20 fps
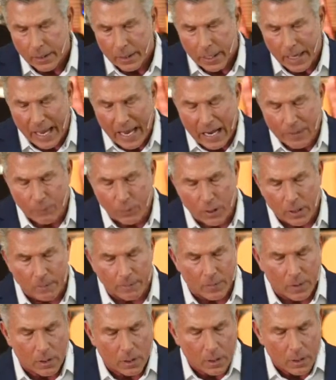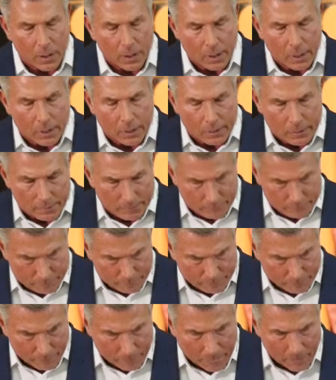Abram,
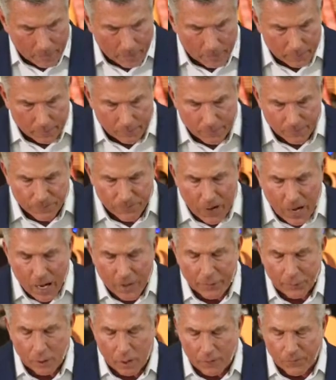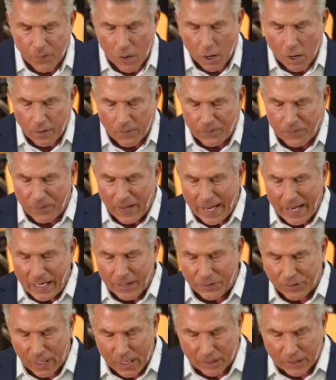the father of our faith,